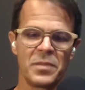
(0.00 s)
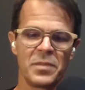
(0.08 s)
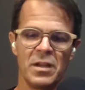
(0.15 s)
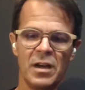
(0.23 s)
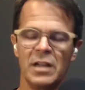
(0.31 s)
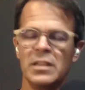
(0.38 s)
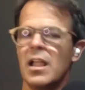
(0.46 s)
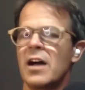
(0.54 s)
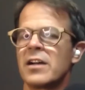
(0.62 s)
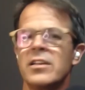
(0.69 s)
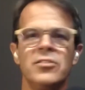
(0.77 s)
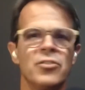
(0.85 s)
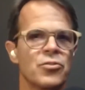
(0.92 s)

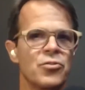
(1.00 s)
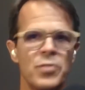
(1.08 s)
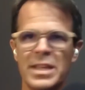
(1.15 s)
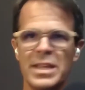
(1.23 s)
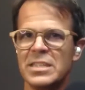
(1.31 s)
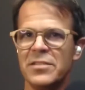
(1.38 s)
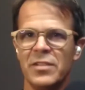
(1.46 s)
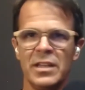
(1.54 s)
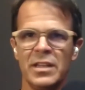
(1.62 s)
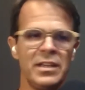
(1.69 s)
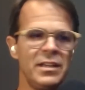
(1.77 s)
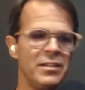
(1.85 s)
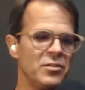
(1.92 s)
unlocking their
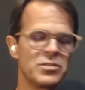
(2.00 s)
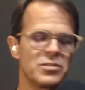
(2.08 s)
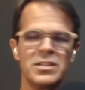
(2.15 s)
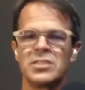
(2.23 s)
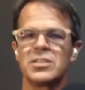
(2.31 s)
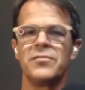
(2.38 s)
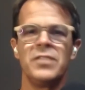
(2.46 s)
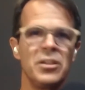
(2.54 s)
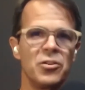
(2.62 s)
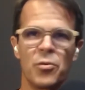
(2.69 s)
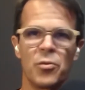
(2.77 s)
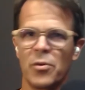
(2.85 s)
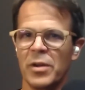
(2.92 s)
creativity, their sense of
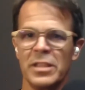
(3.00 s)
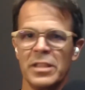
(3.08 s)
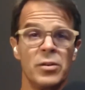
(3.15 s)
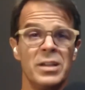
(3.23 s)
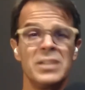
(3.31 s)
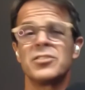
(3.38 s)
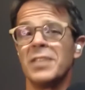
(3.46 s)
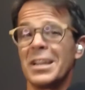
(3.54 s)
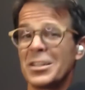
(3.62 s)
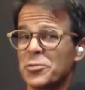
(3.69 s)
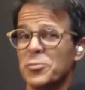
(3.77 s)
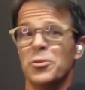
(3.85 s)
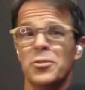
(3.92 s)
inquiry, their
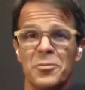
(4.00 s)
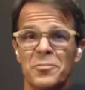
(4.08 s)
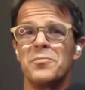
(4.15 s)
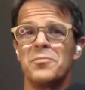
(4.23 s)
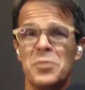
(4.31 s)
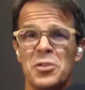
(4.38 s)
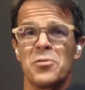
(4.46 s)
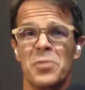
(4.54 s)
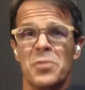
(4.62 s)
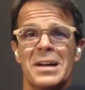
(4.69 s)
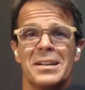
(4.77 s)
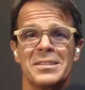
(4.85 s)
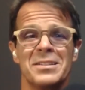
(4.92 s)
intellectual
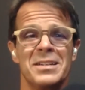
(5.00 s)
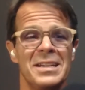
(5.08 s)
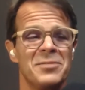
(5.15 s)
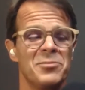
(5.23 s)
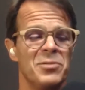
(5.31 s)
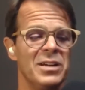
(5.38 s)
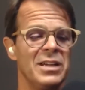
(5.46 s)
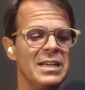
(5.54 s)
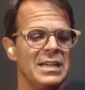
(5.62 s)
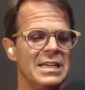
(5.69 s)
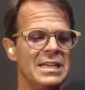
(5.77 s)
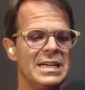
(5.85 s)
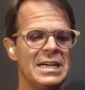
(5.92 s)
curiosity, right?
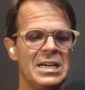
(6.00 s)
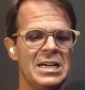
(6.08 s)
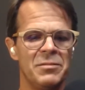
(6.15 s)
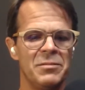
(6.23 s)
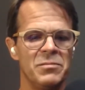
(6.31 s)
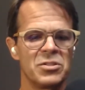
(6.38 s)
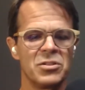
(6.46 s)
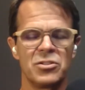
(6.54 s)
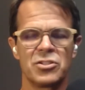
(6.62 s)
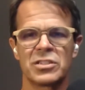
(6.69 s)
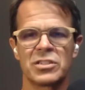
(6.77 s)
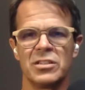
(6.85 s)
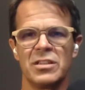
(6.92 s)
So there's
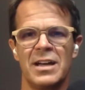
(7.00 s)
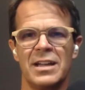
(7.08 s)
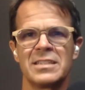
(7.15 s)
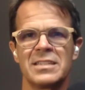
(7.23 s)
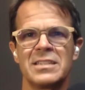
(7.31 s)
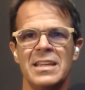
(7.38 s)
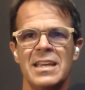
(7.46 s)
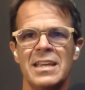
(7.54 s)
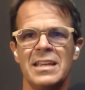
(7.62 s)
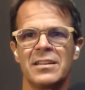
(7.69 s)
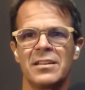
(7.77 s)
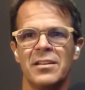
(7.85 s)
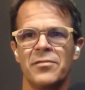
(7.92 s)
just a lot at
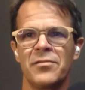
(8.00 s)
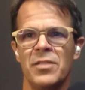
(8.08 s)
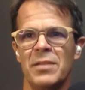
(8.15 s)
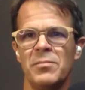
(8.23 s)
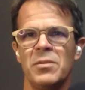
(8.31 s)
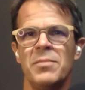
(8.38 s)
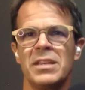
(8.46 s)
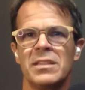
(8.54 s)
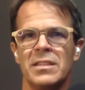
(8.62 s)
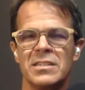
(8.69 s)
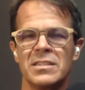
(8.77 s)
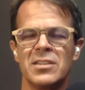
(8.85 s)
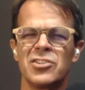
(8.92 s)
stake for them to make the
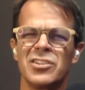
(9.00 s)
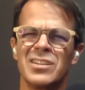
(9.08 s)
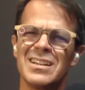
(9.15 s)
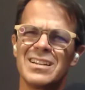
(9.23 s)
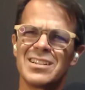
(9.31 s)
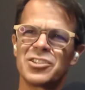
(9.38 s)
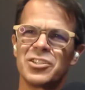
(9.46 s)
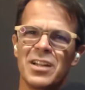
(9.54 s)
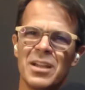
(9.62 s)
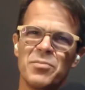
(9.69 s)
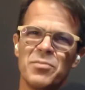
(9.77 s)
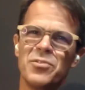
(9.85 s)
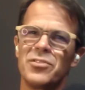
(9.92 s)
decision, gosh, should I
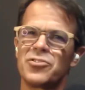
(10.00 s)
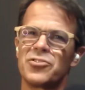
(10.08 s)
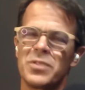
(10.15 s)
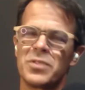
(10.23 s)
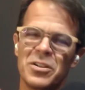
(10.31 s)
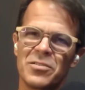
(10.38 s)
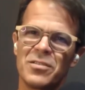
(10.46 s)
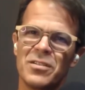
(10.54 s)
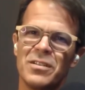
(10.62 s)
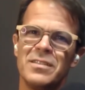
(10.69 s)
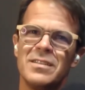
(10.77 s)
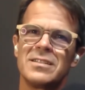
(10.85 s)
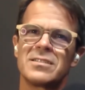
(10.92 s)
pull the trigger
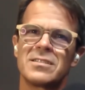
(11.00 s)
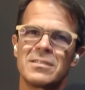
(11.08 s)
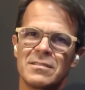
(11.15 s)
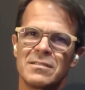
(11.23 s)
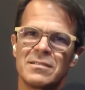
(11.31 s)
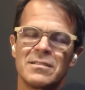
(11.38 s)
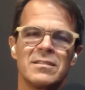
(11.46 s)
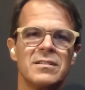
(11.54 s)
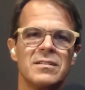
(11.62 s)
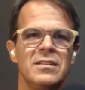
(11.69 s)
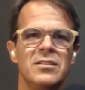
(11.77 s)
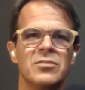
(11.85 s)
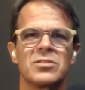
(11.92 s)
on this,
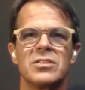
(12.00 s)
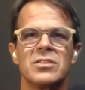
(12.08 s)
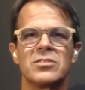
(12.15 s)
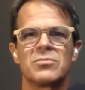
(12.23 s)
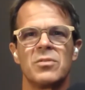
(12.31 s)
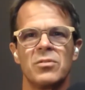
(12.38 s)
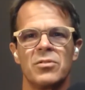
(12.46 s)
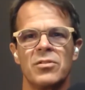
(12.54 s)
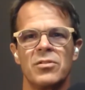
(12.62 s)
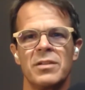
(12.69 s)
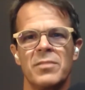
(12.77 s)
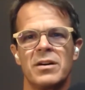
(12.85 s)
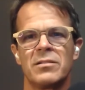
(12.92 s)
Cicero
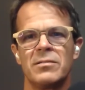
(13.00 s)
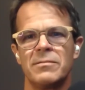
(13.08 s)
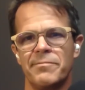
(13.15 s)
Learning model?